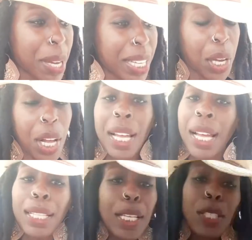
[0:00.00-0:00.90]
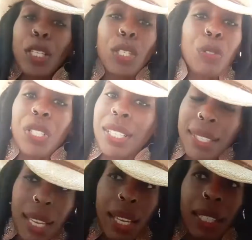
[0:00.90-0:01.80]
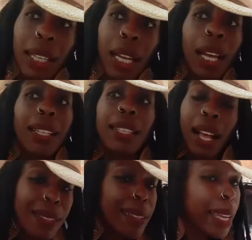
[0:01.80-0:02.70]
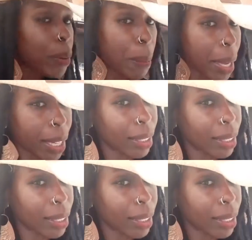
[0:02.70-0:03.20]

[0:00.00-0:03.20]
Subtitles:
y'all. Listen, UGC, y'all stick with me.